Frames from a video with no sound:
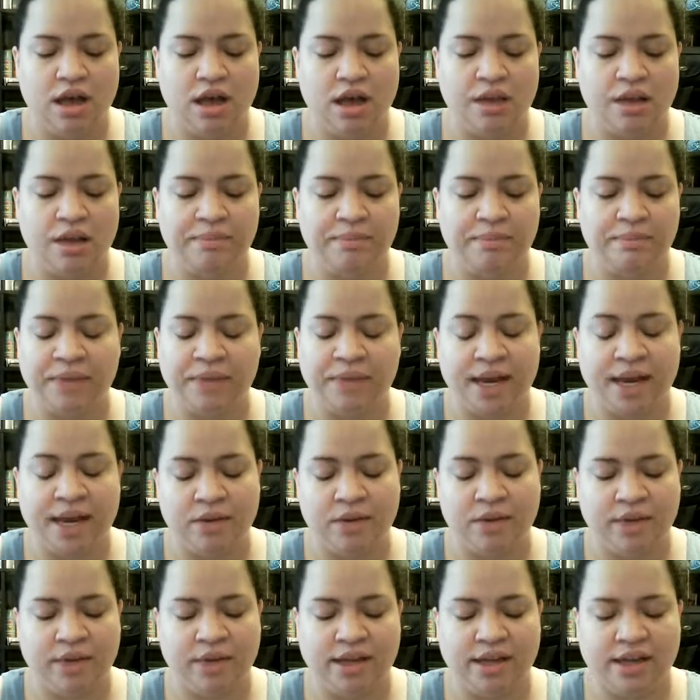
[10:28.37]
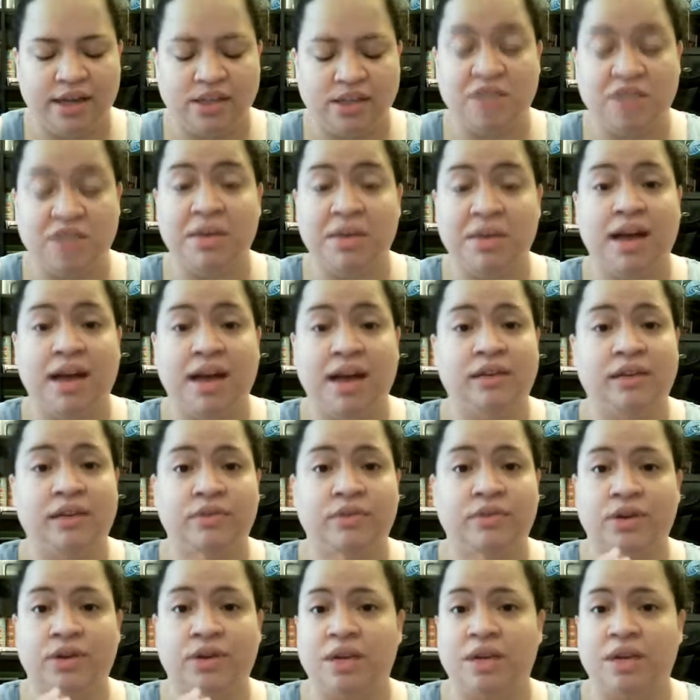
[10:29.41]
But anyway, Jamie
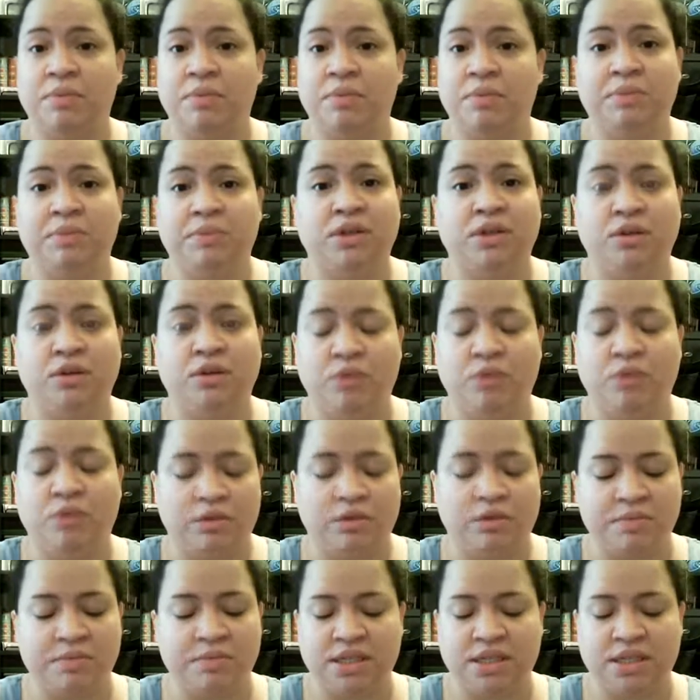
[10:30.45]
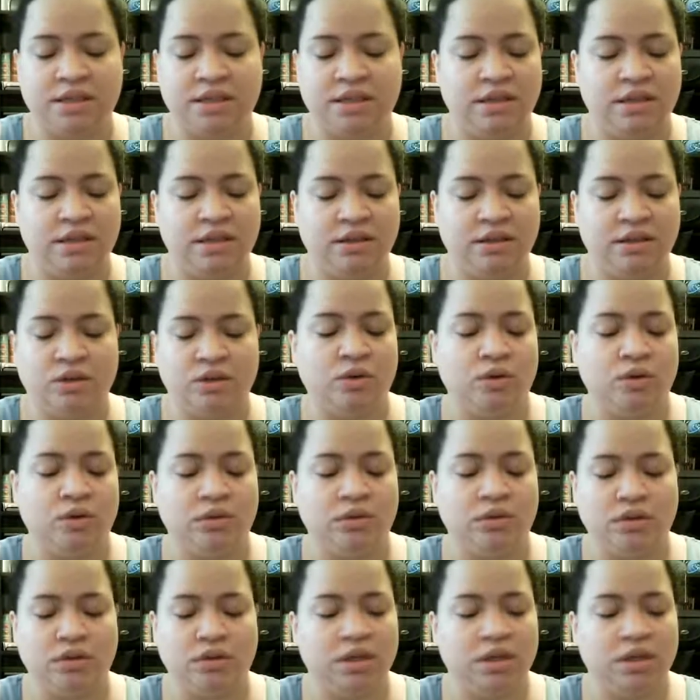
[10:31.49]
Oliver, keep up the good work, mister. You
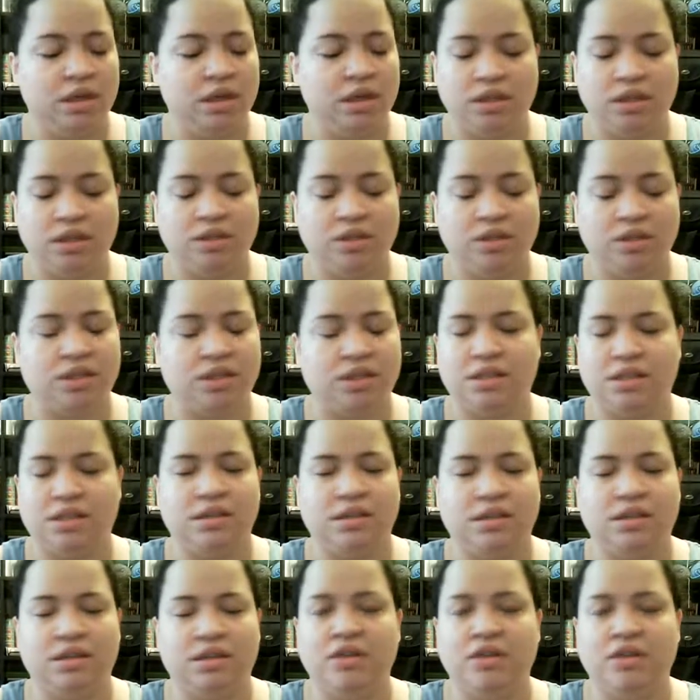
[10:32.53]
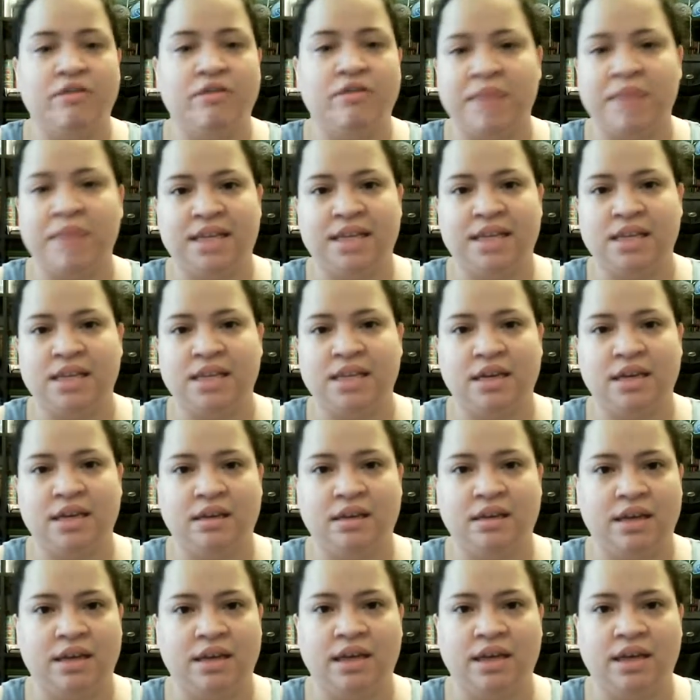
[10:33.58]
know, just you're
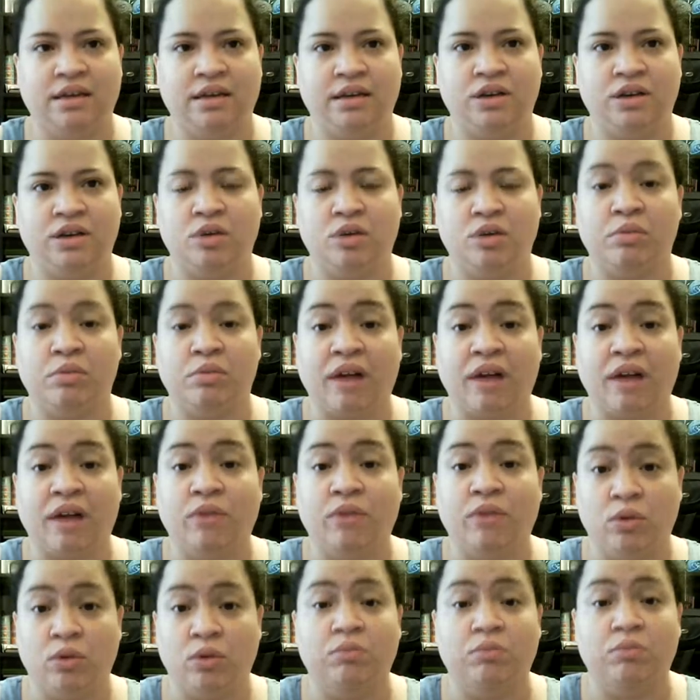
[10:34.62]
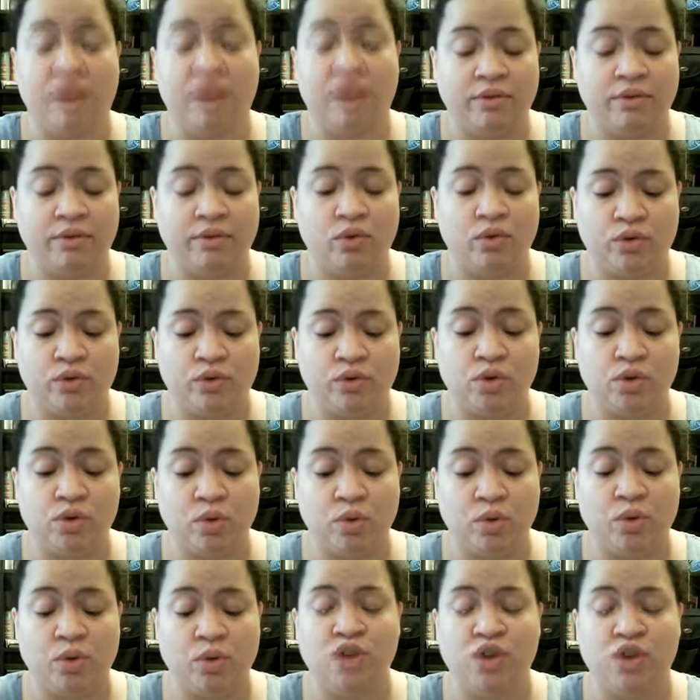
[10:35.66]
amazing, and you know, bravo for
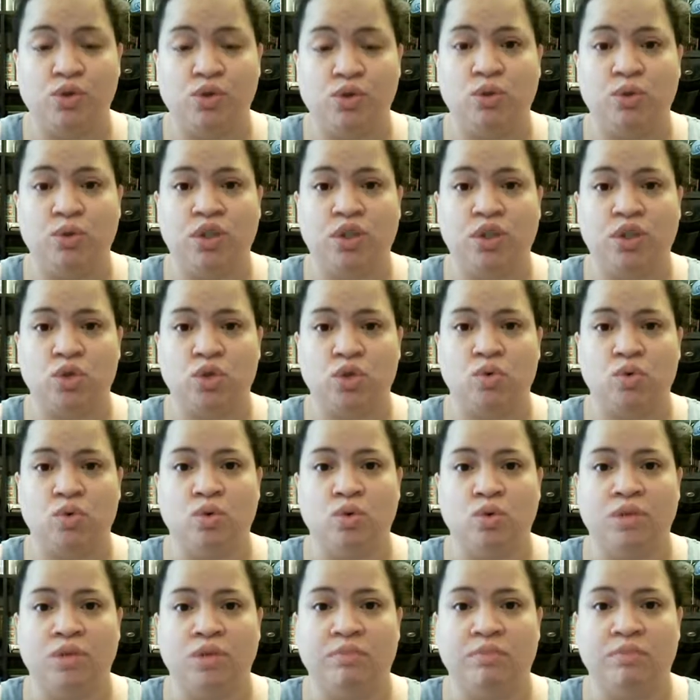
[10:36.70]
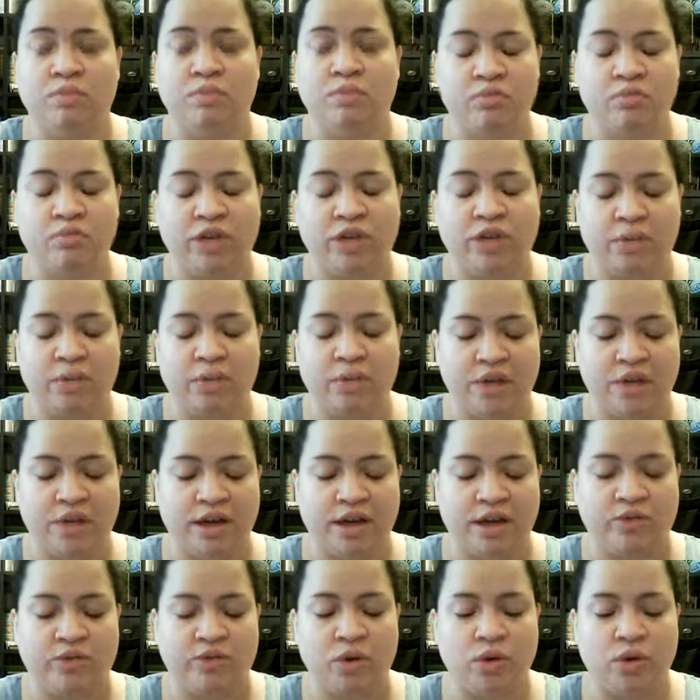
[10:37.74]
doing what you do in the schools. I'm really
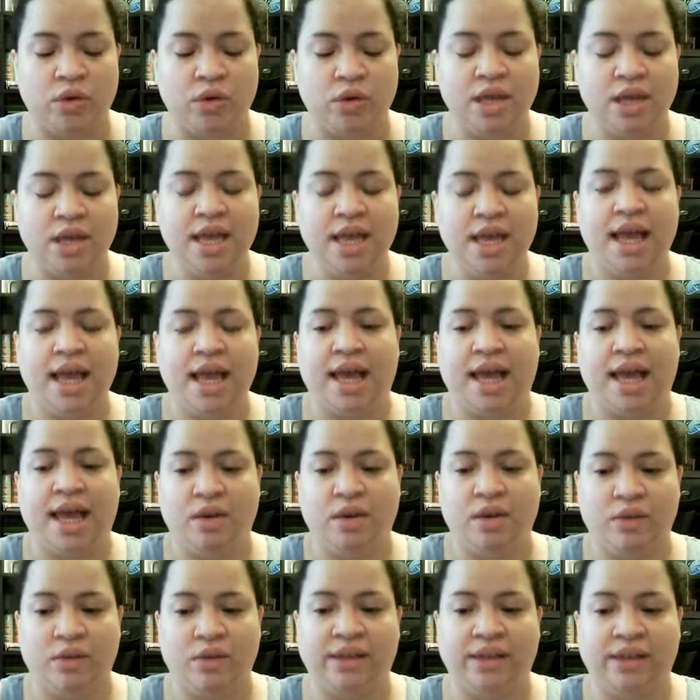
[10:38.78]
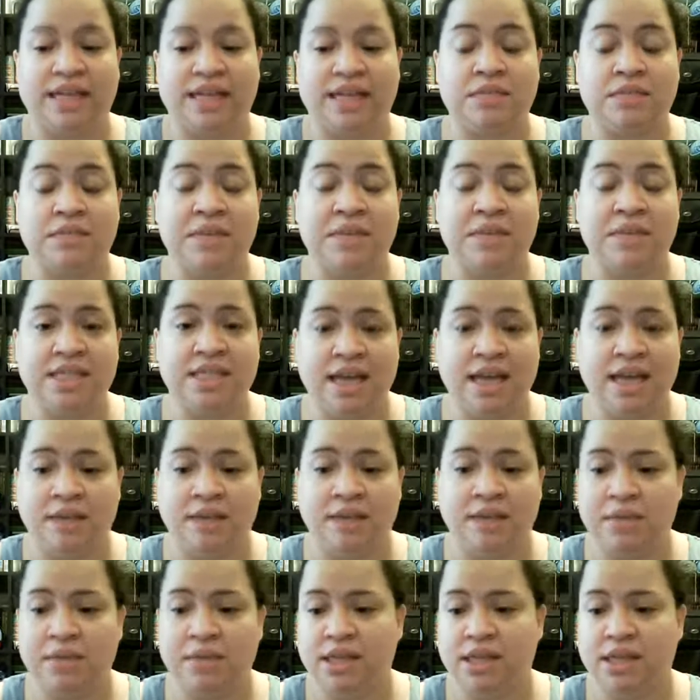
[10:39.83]
proud of you. Anyway, that's my
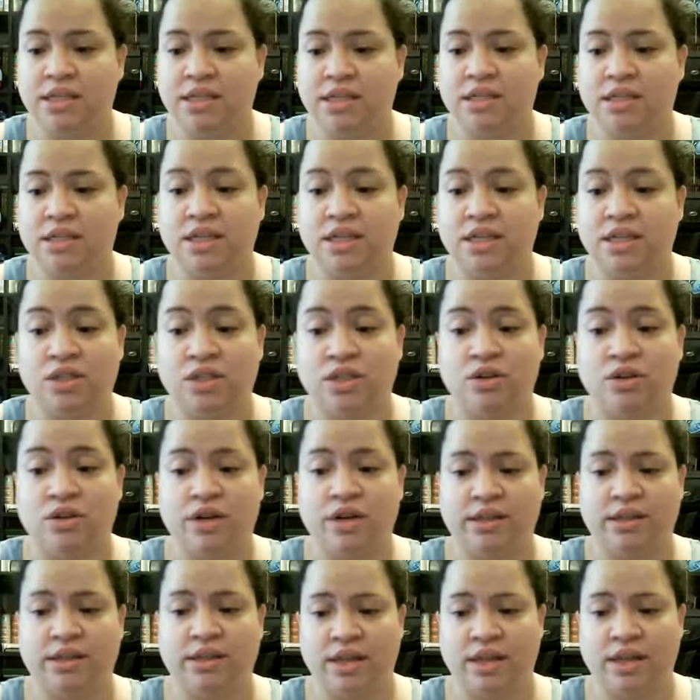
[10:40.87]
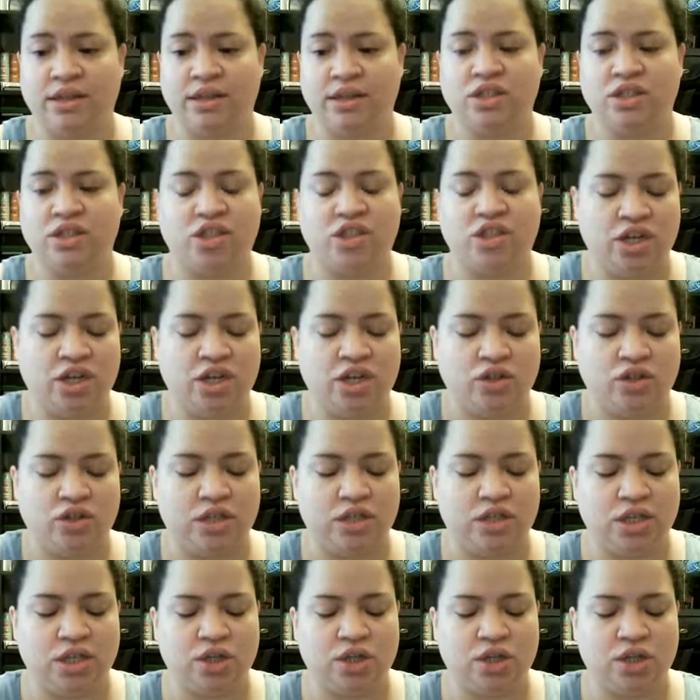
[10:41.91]
time. It's 6:30. Thing just changed to
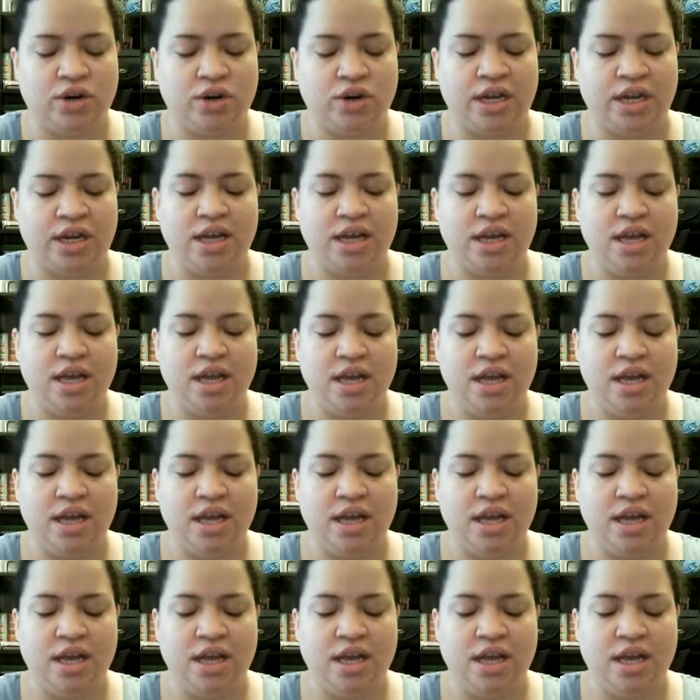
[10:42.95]
6:30.